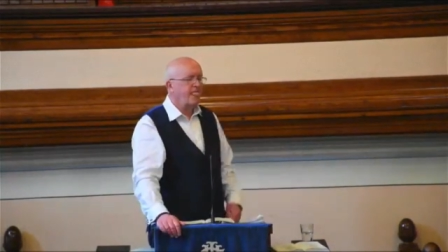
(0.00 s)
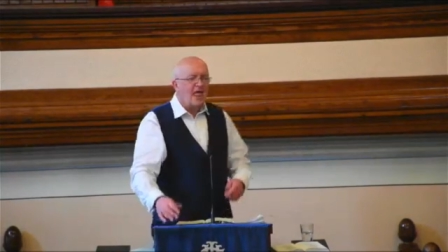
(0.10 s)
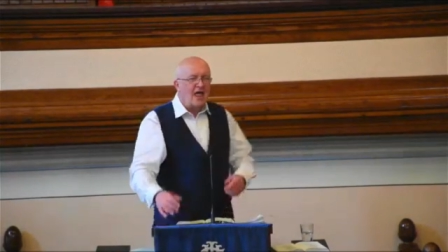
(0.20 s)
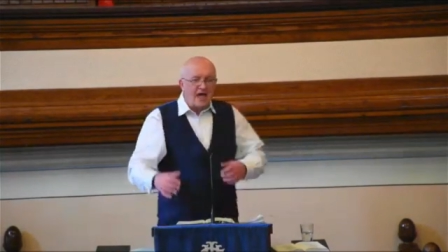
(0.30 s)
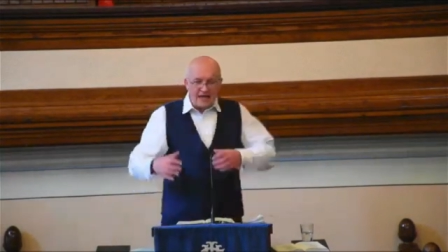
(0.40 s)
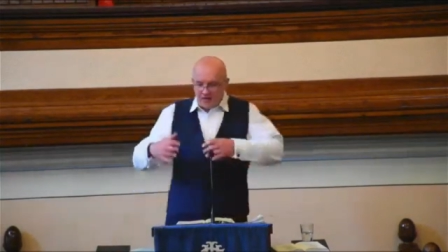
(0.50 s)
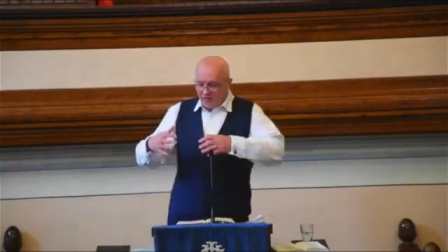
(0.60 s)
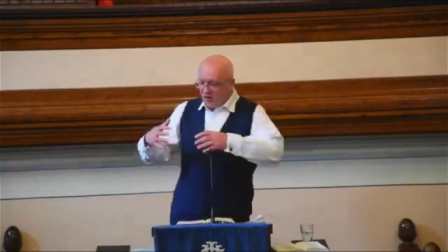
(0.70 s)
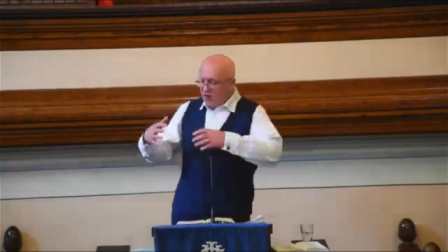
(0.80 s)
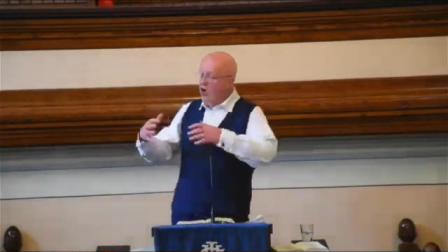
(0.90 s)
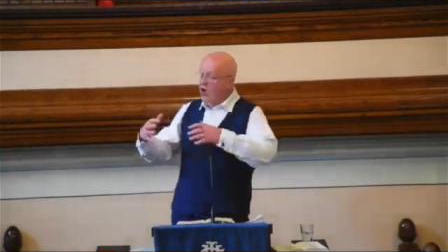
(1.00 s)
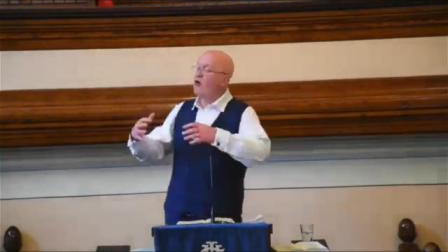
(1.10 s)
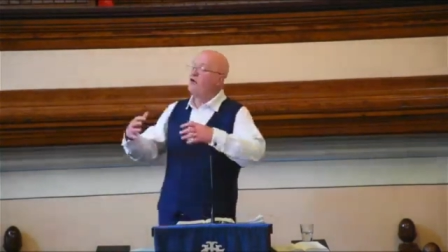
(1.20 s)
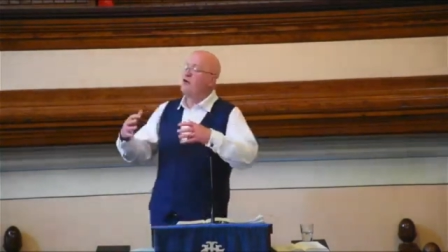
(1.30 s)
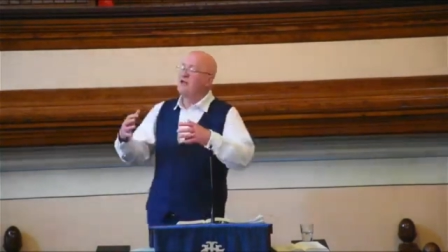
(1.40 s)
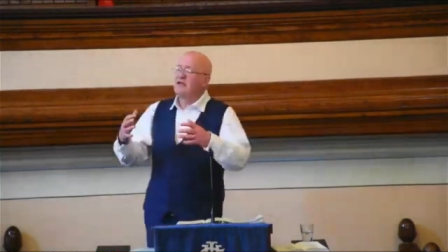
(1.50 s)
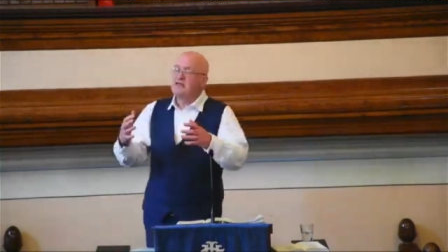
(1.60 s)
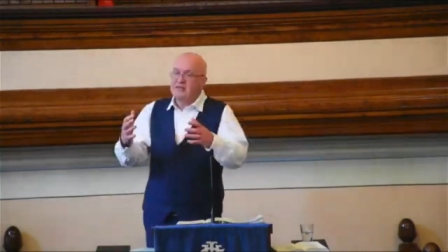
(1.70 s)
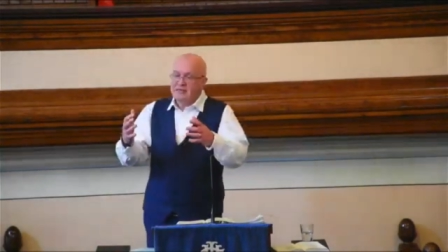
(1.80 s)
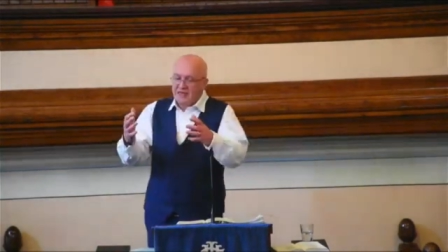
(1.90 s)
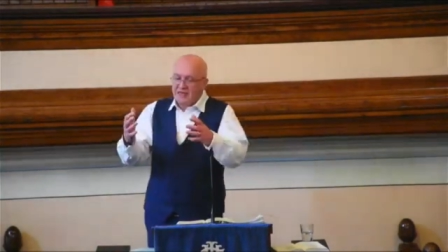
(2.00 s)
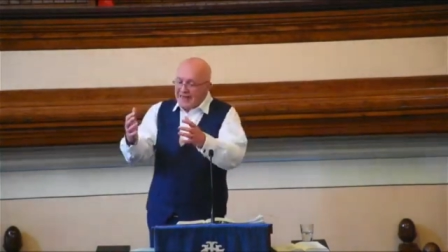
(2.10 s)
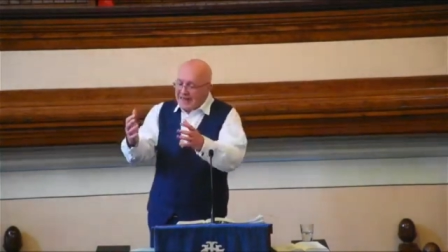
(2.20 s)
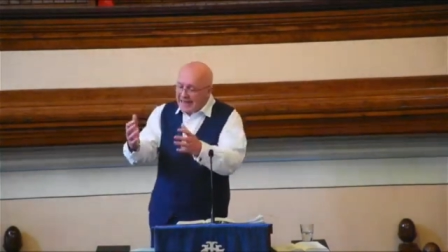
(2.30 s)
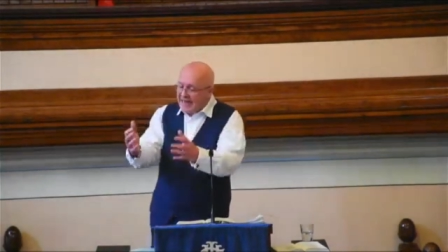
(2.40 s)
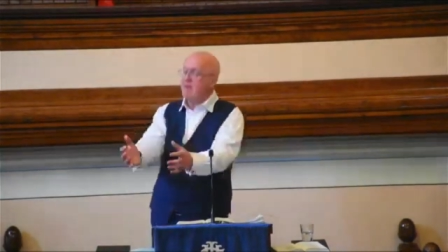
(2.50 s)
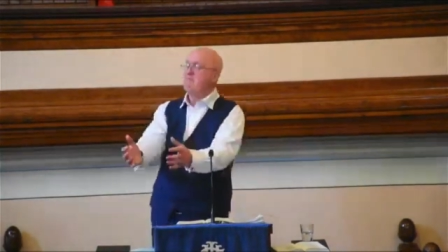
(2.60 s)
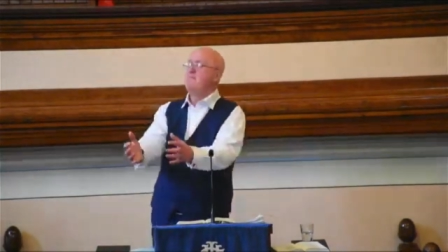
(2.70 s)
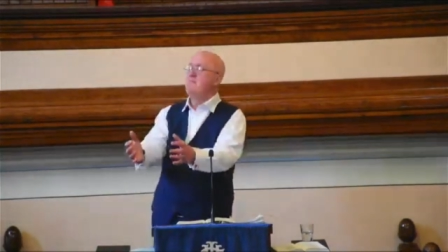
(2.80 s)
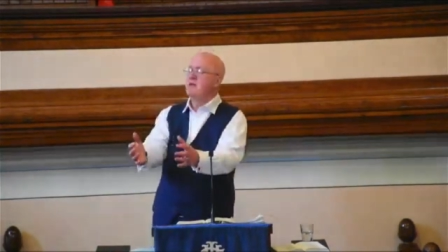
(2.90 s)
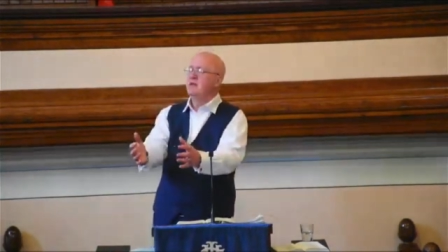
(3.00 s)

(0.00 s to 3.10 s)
And if our confidence is in Him,